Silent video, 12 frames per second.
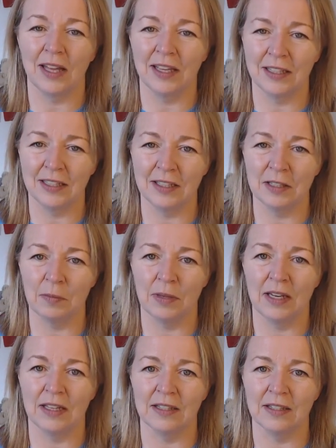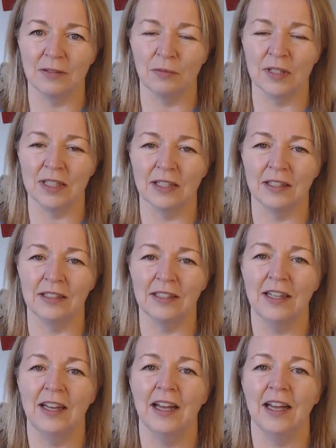had experienced and was still
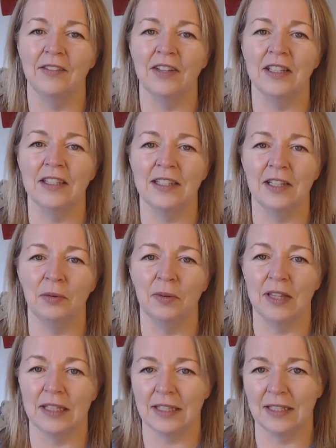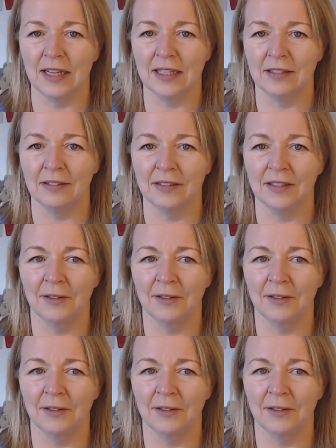having to deal with as an adult.